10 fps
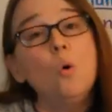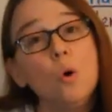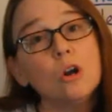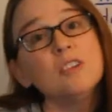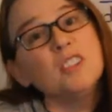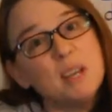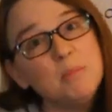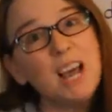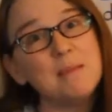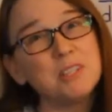or
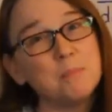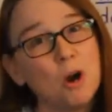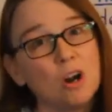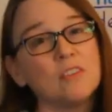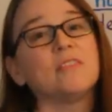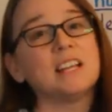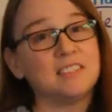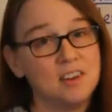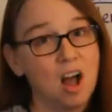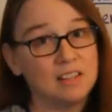sometimes the part
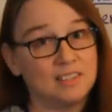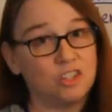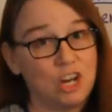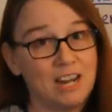that's not